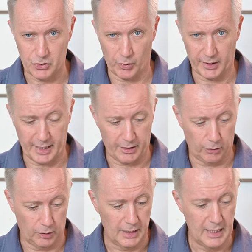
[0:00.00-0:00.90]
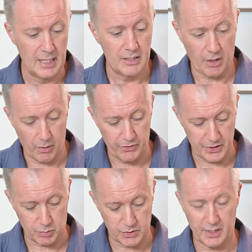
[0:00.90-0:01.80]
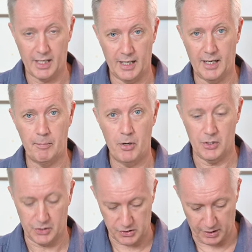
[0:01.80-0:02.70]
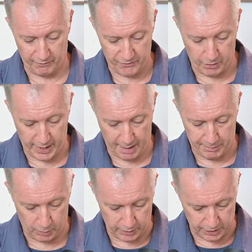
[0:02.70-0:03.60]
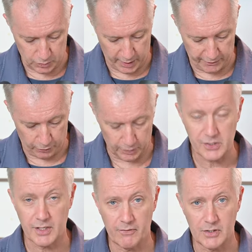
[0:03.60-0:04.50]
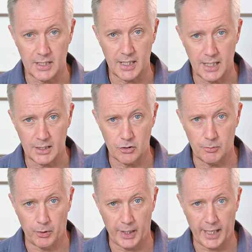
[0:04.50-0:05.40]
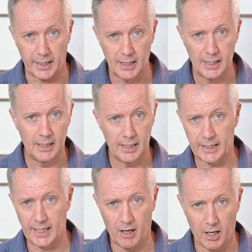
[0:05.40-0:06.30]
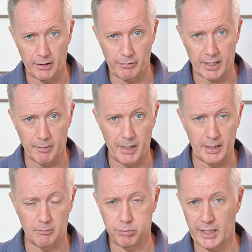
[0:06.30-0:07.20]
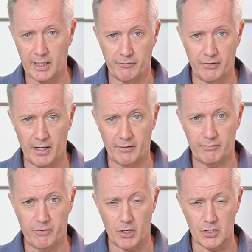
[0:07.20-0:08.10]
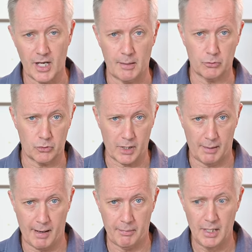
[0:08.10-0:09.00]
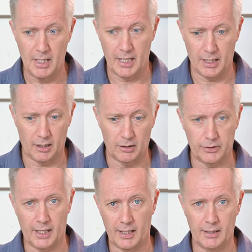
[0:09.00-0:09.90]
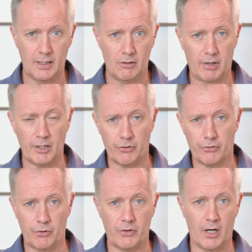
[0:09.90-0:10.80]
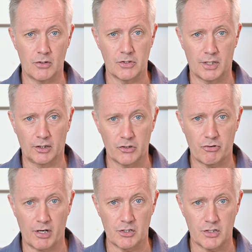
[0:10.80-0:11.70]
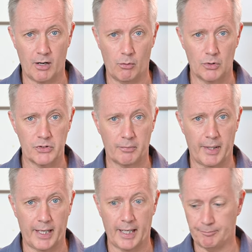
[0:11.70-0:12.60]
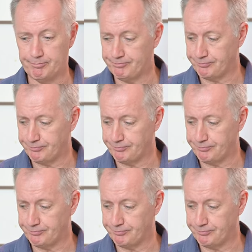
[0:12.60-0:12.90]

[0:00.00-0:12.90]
enjoying that at all. So this was a purchase that I'm very happy with, the 24-70 here, 2.8. Again, highly recommended. Plenty of photo samples will come up, and I'll run you through those and illustrate just how awesome they are.